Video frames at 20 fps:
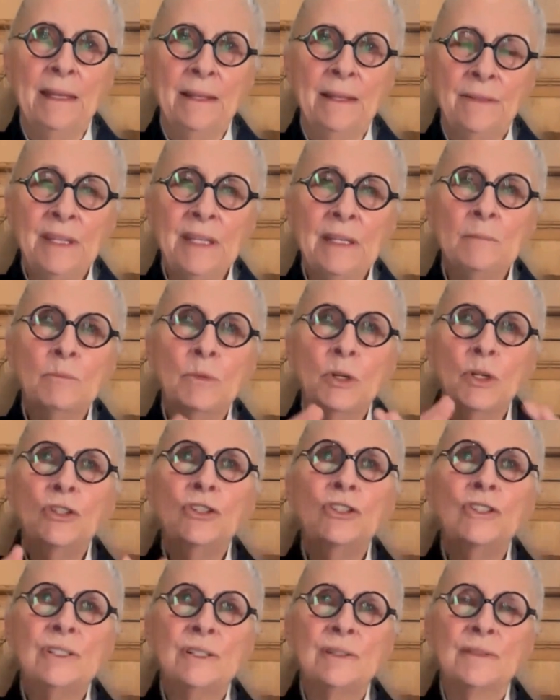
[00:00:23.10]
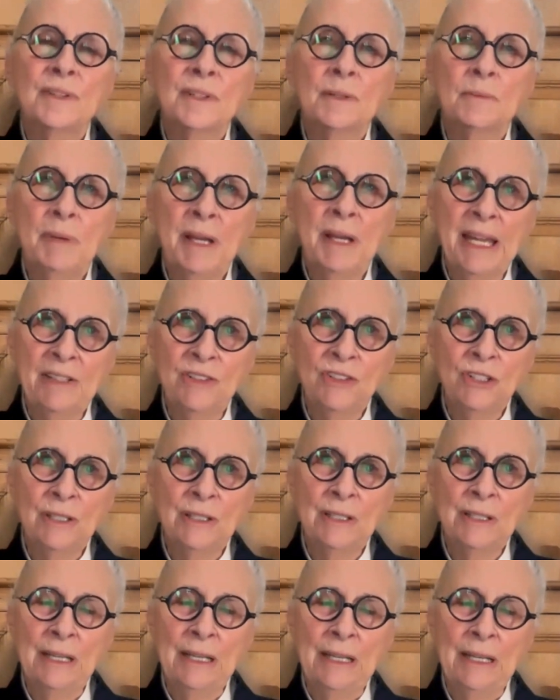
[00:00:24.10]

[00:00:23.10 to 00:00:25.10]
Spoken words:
the emergence of compassion